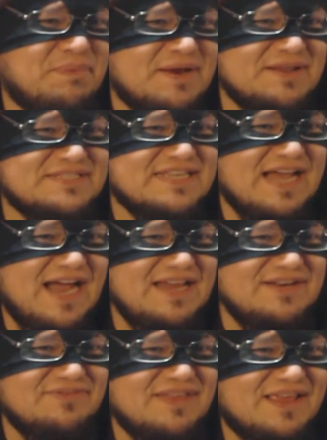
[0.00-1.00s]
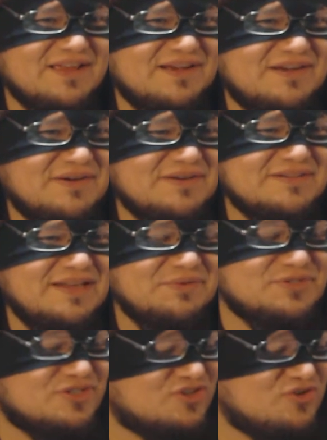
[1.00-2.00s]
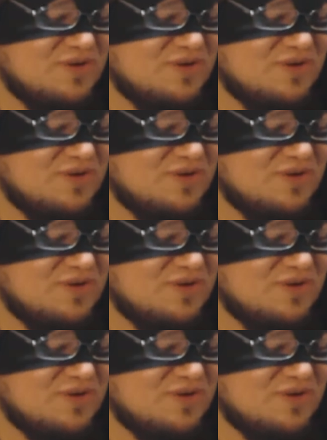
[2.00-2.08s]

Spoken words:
But it's kind of like it was a